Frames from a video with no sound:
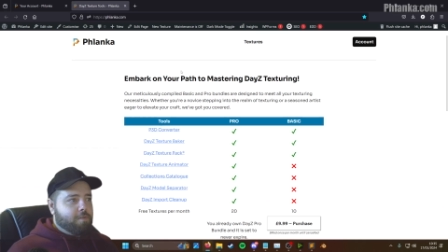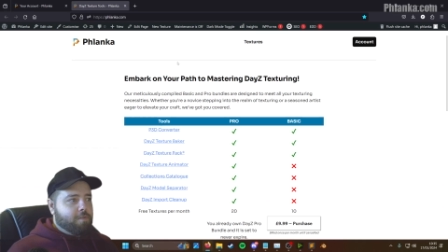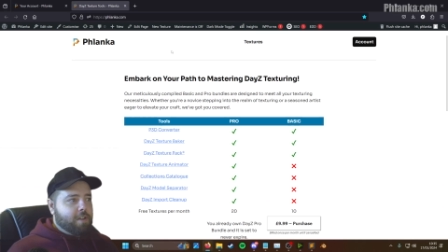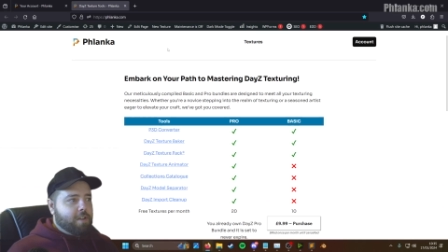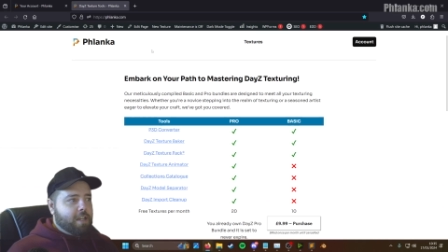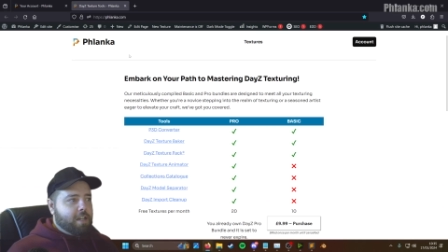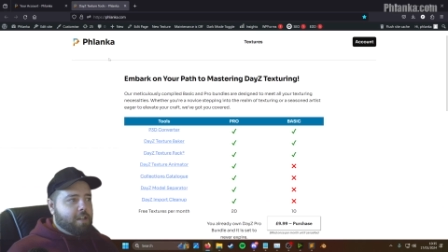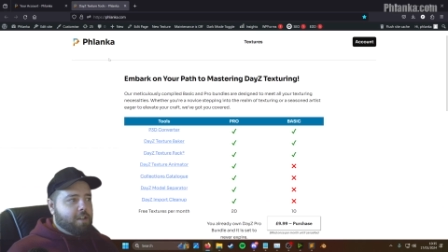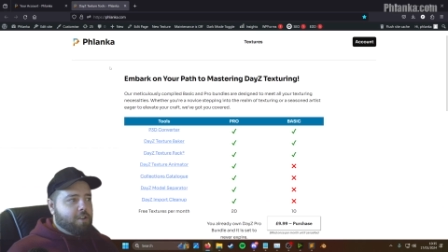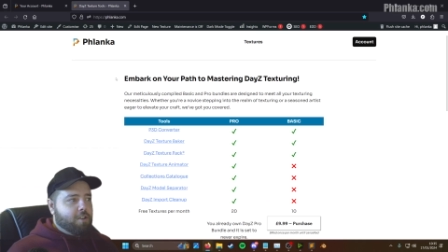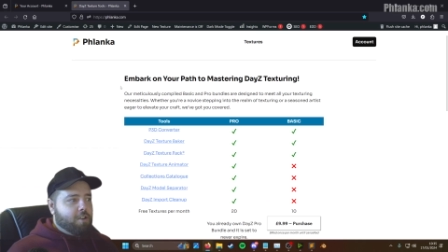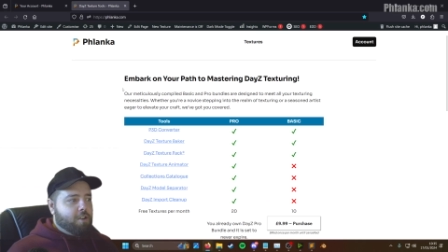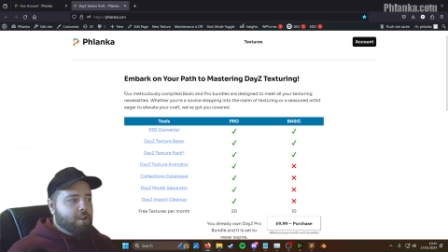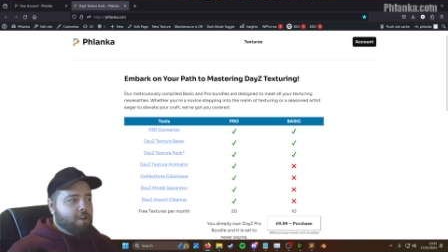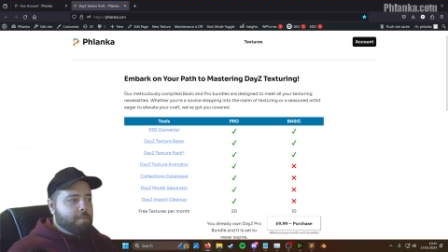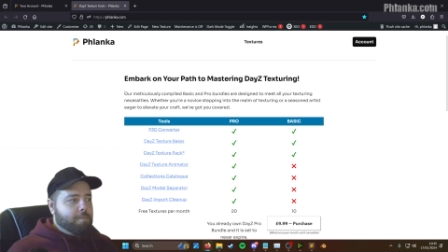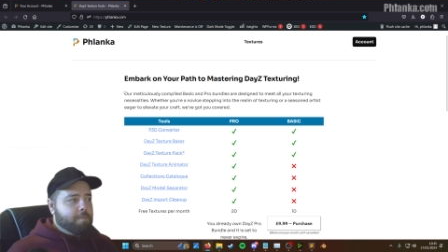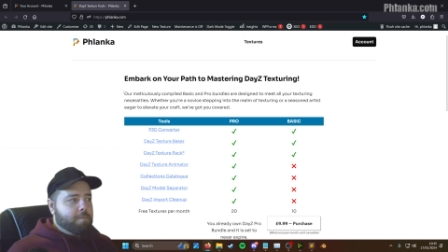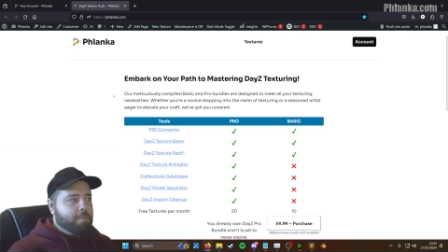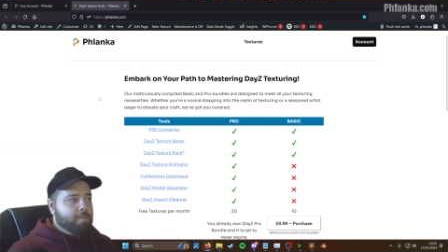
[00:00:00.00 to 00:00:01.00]
on
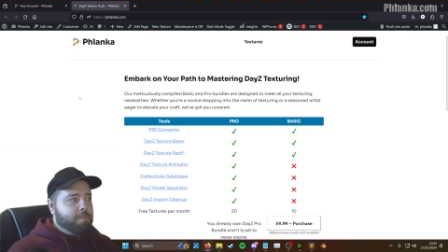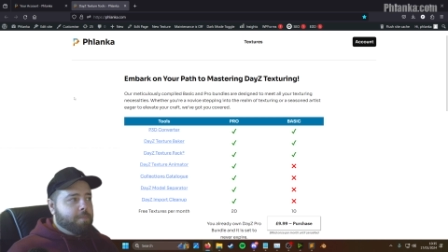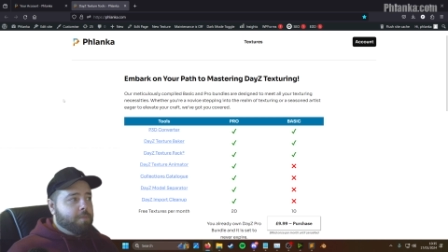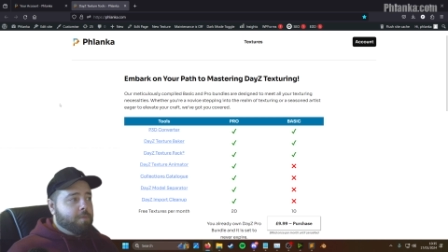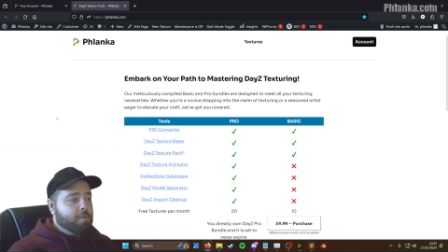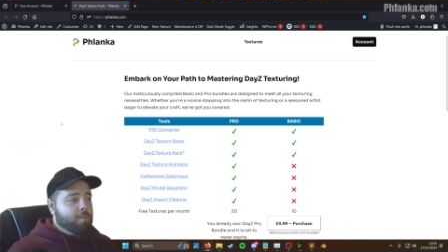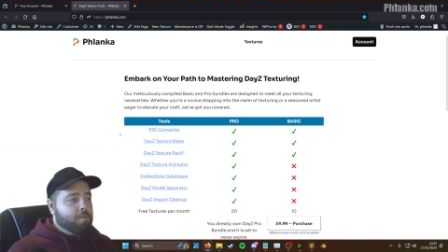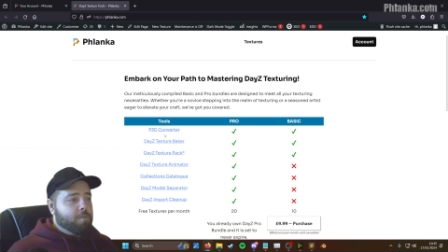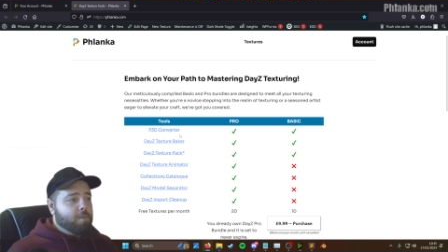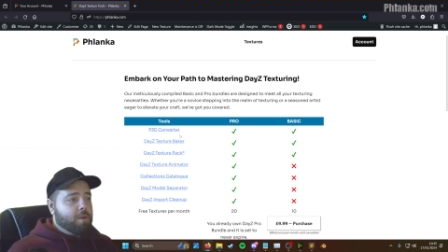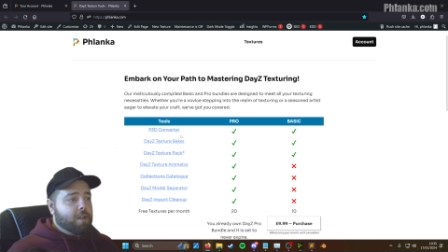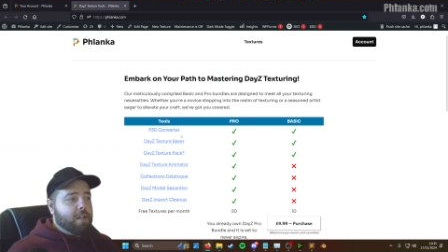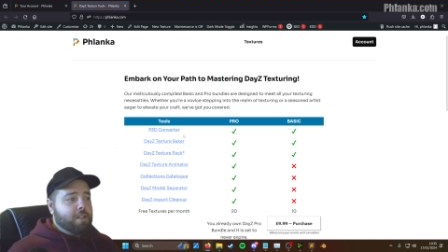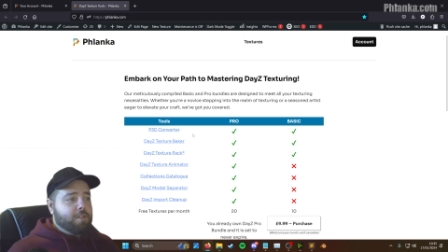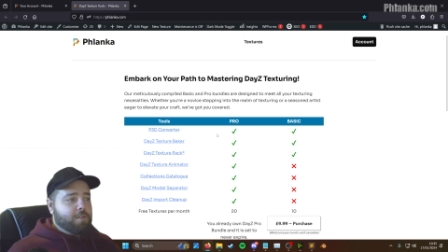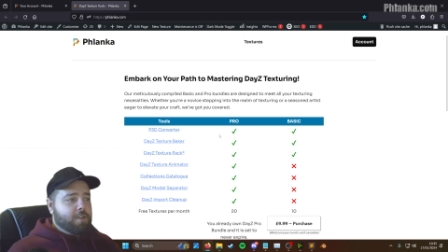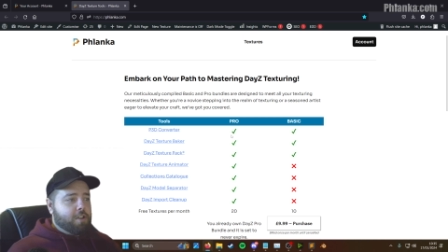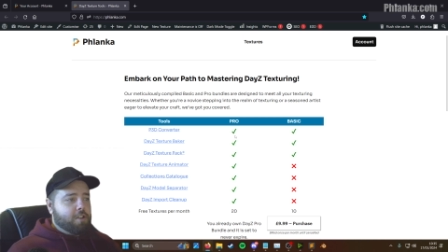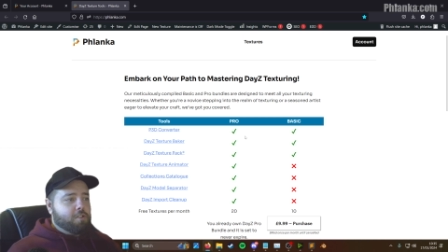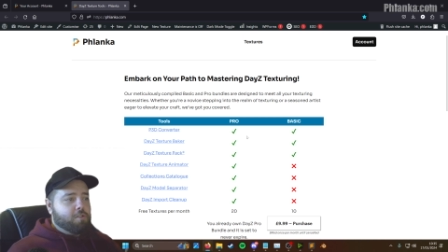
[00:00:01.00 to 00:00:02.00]
phlanka.com, well,
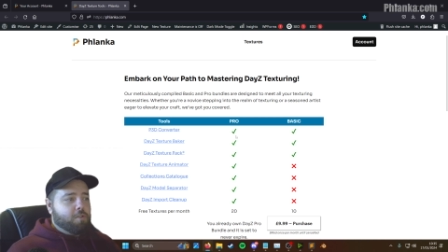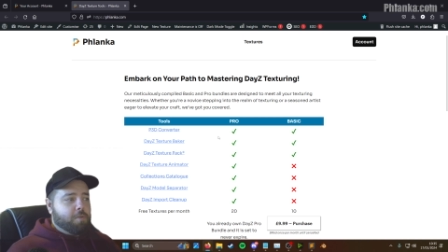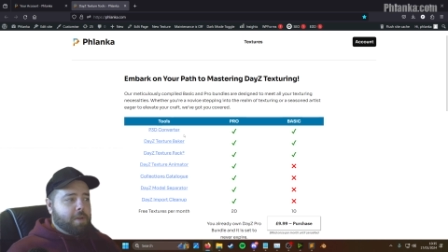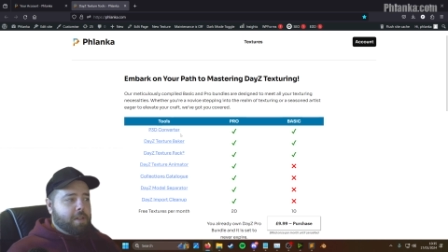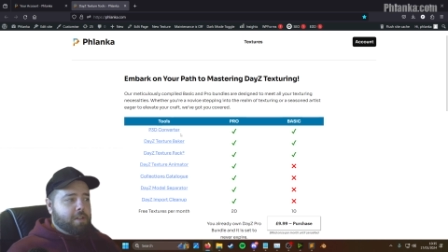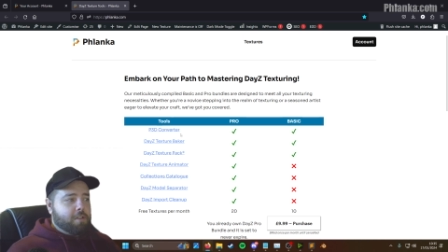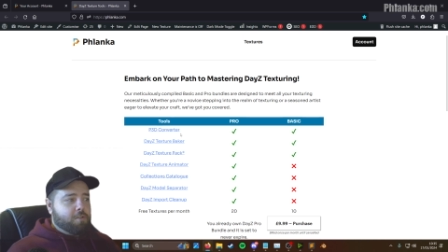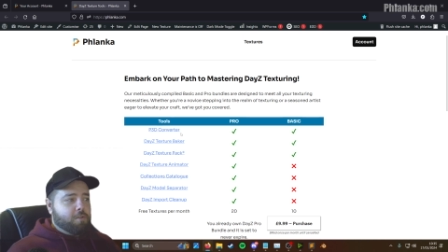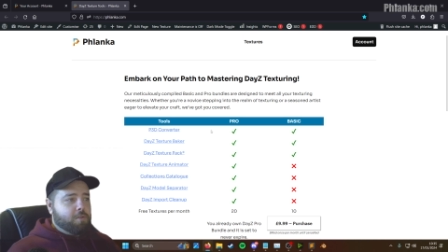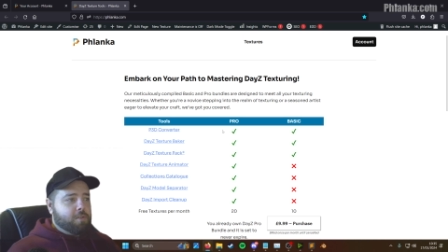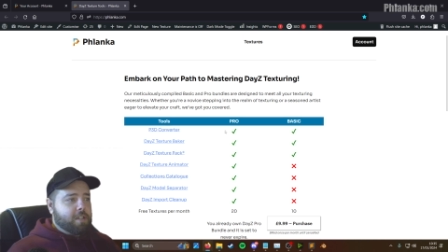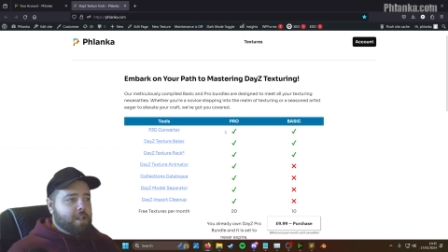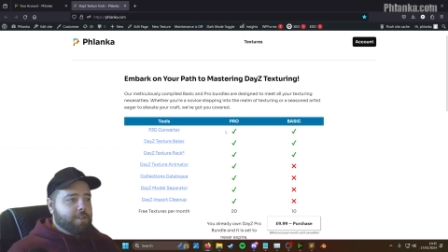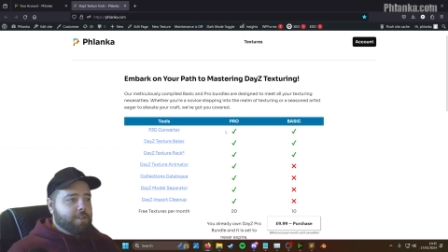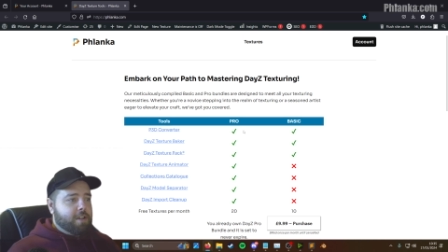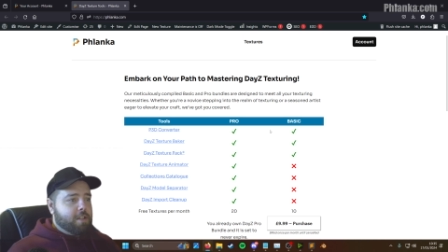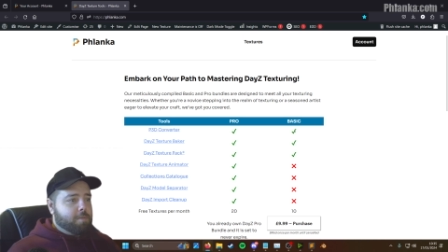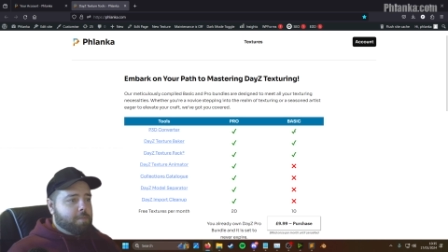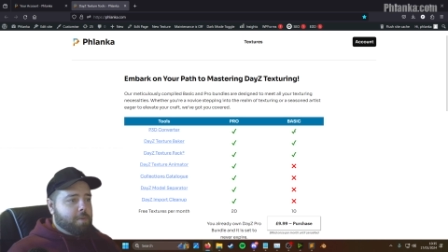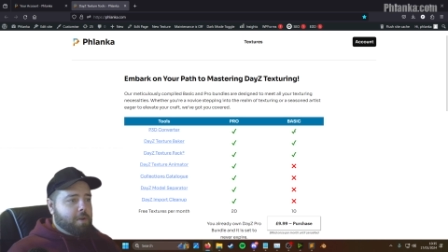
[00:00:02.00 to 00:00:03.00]
let's first talk about the tools that are
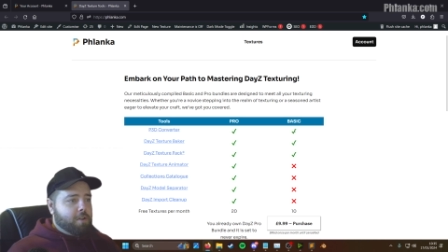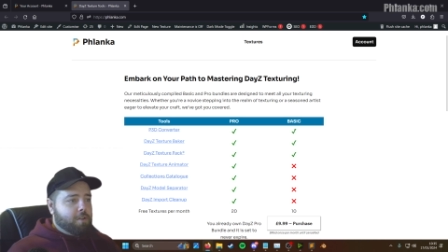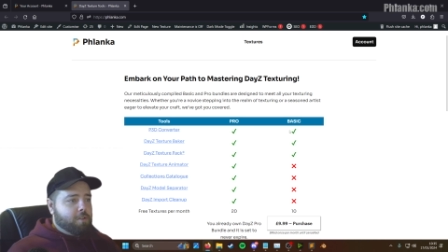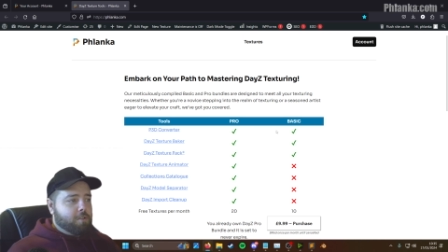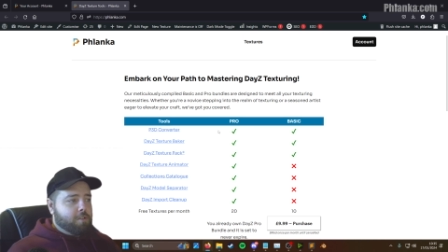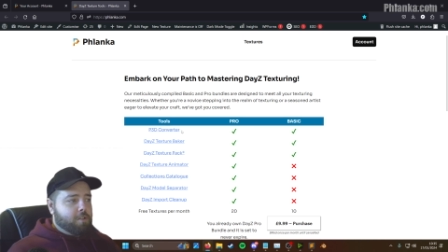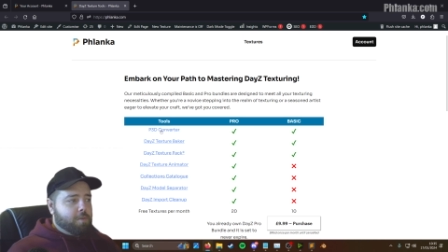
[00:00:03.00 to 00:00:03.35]
in this bundle.